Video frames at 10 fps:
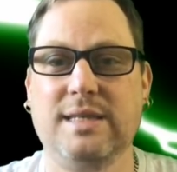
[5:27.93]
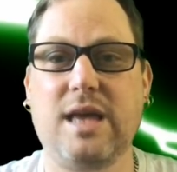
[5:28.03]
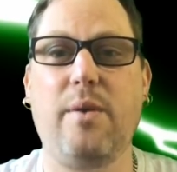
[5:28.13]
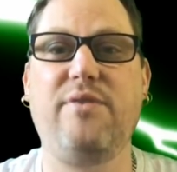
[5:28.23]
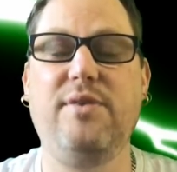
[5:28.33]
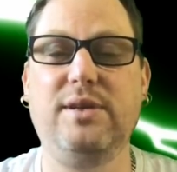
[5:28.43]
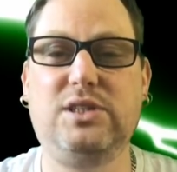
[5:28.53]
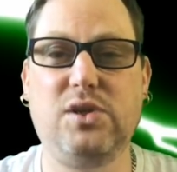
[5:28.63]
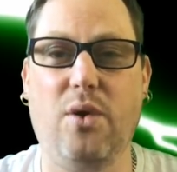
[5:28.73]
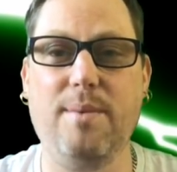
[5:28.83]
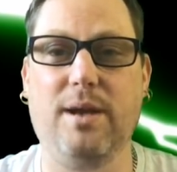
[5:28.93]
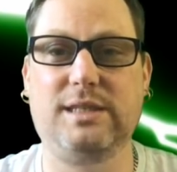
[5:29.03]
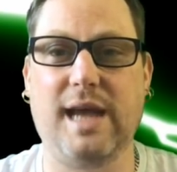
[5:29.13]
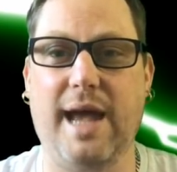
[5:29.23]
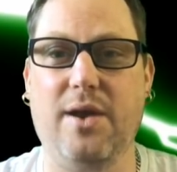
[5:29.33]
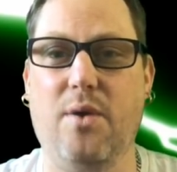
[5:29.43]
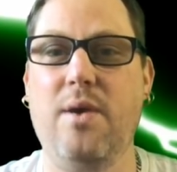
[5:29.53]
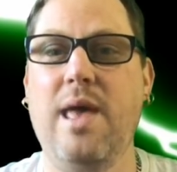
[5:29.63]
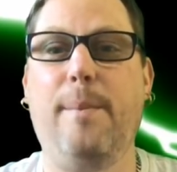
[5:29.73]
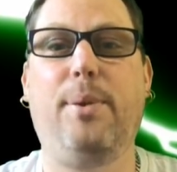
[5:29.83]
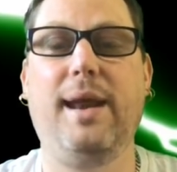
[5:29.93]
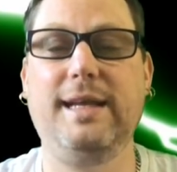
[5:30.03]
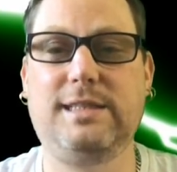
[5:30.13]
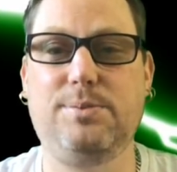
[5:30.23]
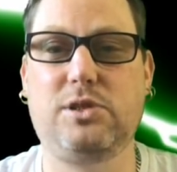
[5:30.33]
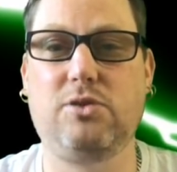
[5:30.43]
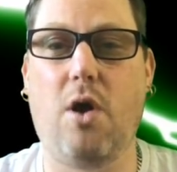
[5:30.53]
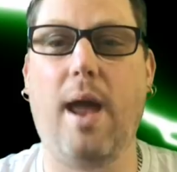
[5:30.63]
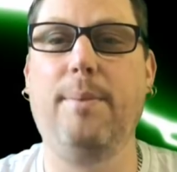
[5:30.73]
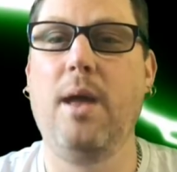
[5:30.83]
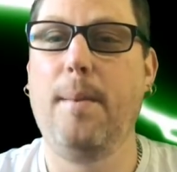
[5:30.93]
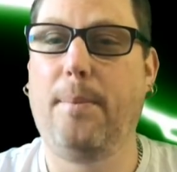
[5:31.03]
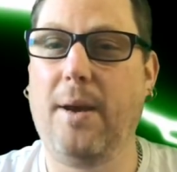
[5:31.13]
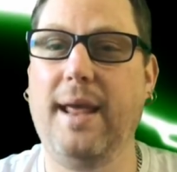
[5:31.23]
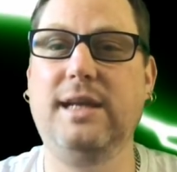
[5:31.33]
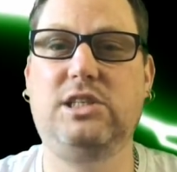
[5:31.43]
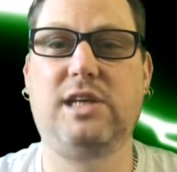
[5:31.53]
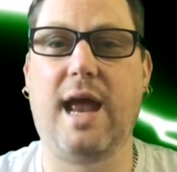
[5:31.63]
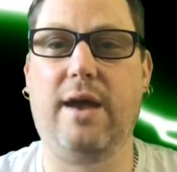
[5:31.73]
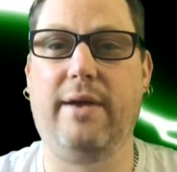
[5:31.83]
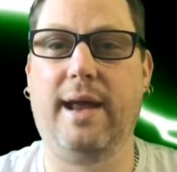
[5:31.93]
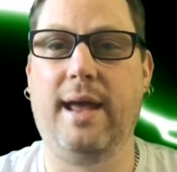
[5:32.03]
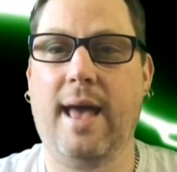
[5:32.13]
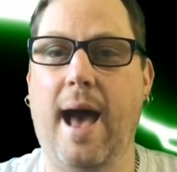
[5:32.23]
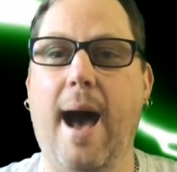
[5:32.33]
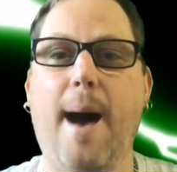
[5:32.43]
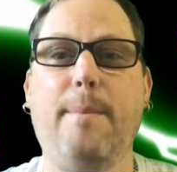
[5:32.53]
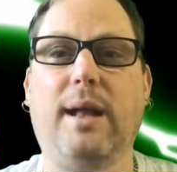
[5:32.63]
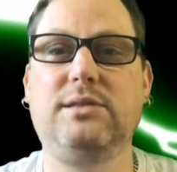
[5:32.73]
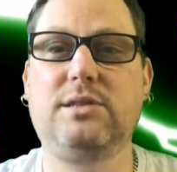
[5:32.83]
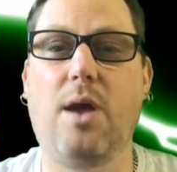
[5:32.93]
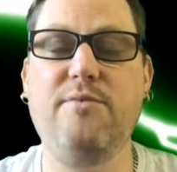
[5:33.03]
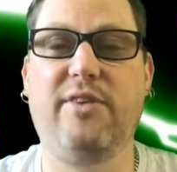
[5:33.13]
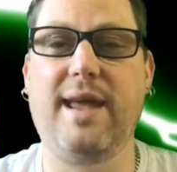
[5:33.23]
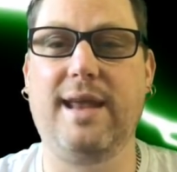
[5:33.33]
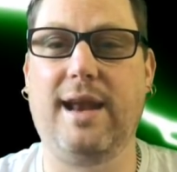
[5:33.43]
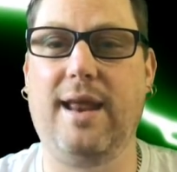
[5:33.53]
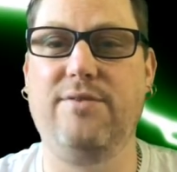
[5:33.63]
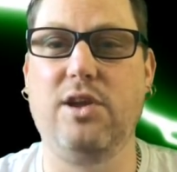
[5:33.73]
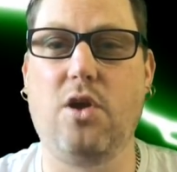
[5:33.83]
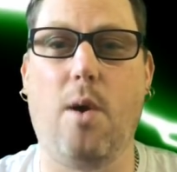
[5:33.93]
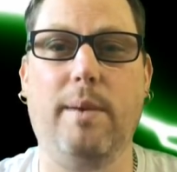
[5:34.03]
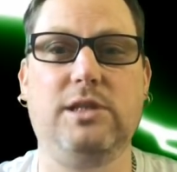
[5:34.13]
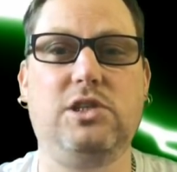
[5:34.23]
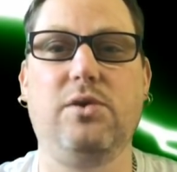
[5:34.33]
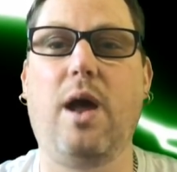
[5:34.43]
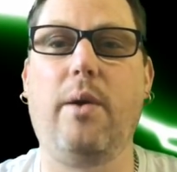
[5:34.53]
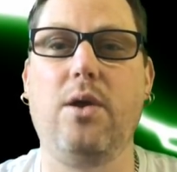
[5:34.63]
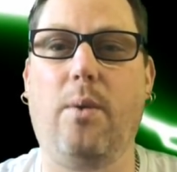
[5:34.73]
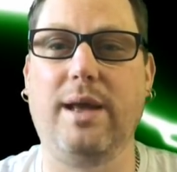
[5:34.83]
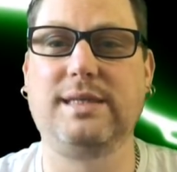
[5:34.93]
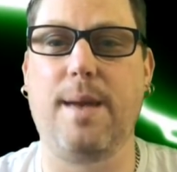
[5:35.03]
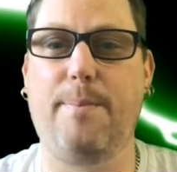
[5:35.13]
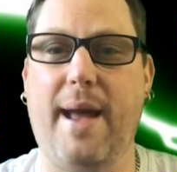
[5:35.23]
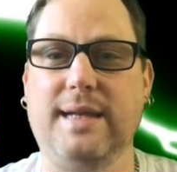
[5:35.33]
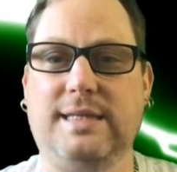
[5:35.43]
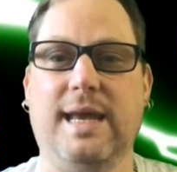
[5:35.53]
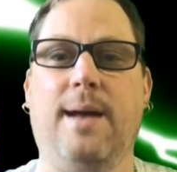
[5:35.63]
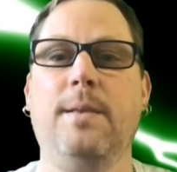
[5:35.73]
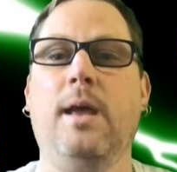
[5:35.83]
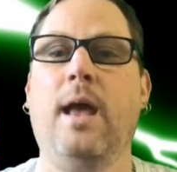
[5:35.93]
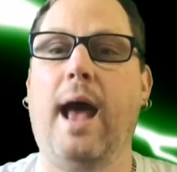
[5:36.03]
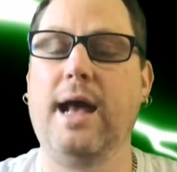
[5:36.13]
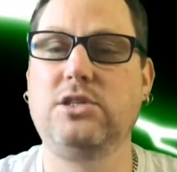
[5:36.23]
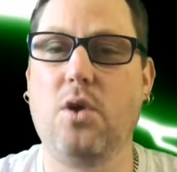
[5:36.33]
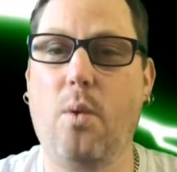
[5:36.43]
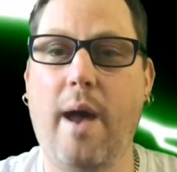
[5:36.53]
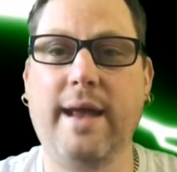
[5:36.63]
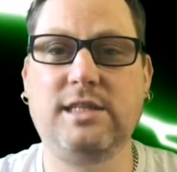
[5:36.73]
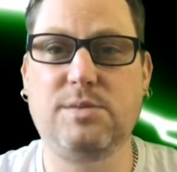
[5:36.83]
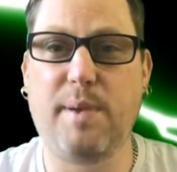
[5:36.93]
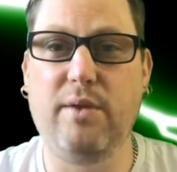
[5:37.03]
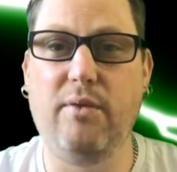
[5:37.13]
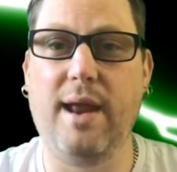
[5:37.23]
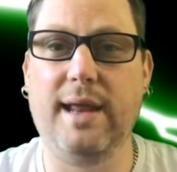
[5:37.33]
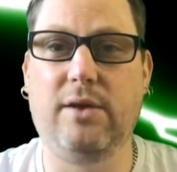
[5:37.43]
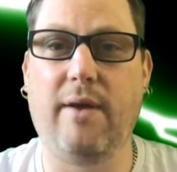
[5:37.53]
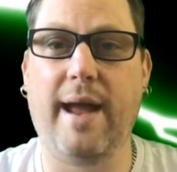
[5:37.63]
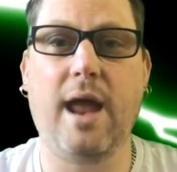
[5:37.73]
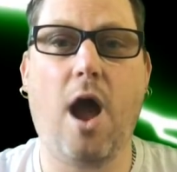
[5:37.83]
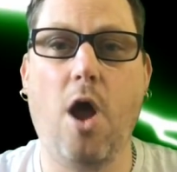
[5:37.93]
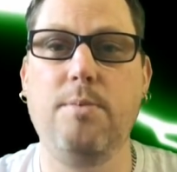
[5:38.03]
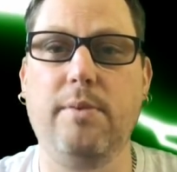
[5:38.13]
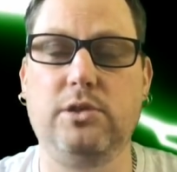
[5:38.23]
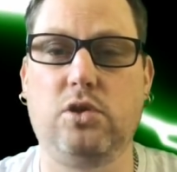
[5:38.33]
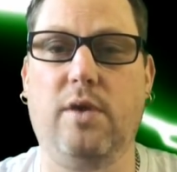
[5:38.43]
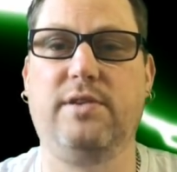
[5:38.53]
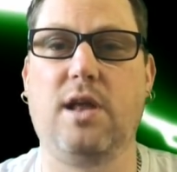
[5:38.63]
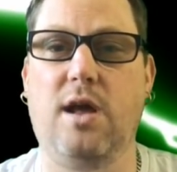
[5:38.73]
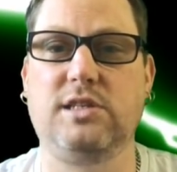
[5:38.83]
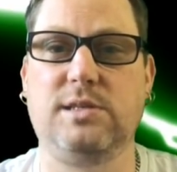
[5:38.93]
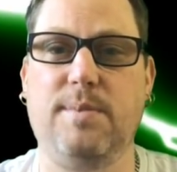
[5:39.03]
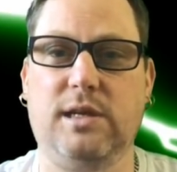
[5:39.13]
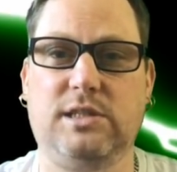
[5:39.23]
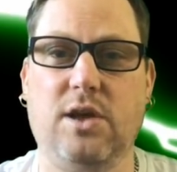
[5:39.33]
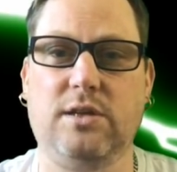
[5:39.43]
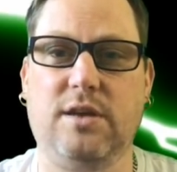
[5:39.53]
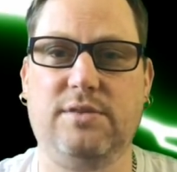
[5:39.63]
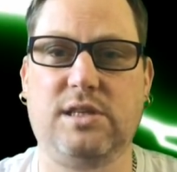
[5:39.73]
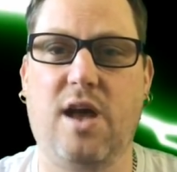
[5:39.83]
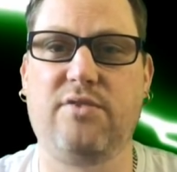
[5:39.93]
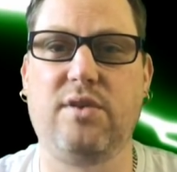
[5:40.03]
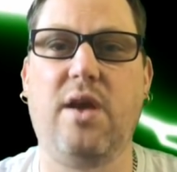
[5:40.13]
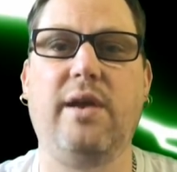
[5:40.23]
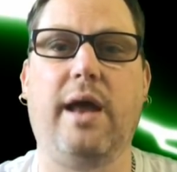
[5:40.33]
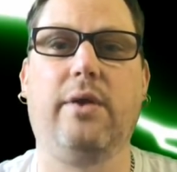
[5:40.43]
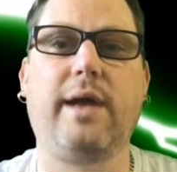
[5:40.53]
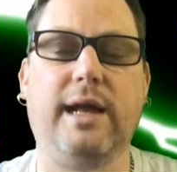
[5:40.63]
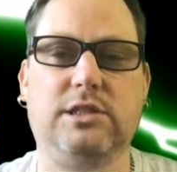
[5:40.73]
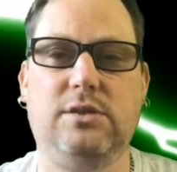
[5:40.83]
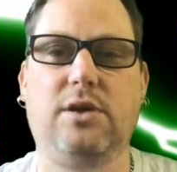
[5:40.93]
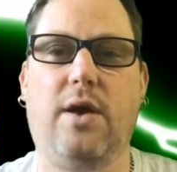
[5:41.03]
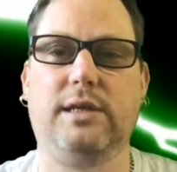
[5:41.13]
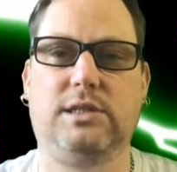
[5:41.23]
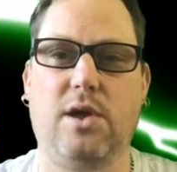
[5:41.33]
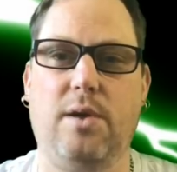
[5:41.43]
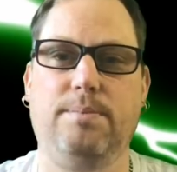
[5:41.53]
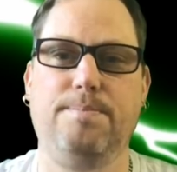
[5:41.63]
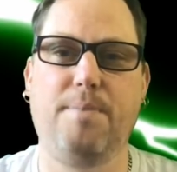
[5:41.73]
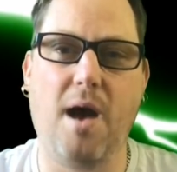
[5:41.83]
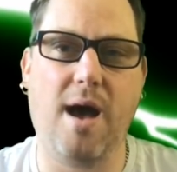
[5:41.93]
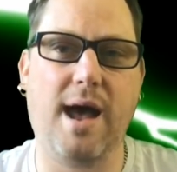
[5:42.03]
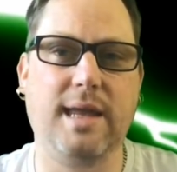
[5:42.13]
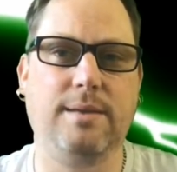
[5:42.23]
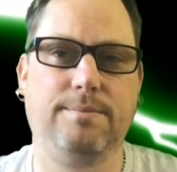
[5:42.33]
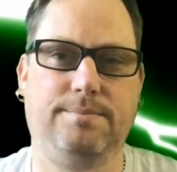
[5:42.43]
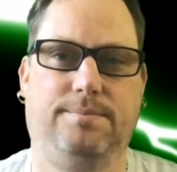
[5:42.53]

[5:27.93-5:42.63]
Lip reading: So if you enjoy my channel, please subscribe, please share it, and don't forget to leave your comments. You'll know I always get back to you. As always, it's been really great. Hope you enjoy the darts as much as I do this afternoon, and I'll catch you guys soon. Bye!